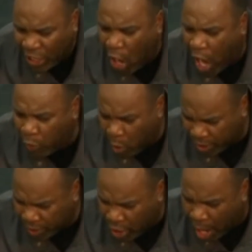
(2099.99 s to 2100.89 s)
God
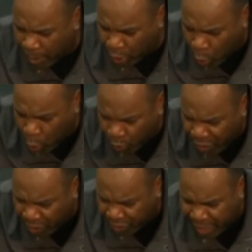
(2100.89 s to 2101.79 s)
wants to come and hoof
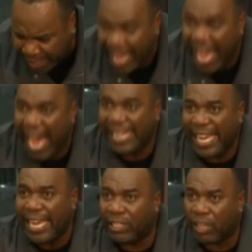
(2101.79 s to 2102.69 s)
over it and
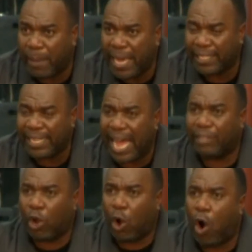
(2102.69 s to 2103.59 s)
incubate it
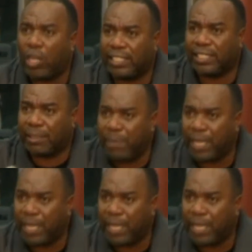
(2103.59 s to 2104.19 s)
and cause it to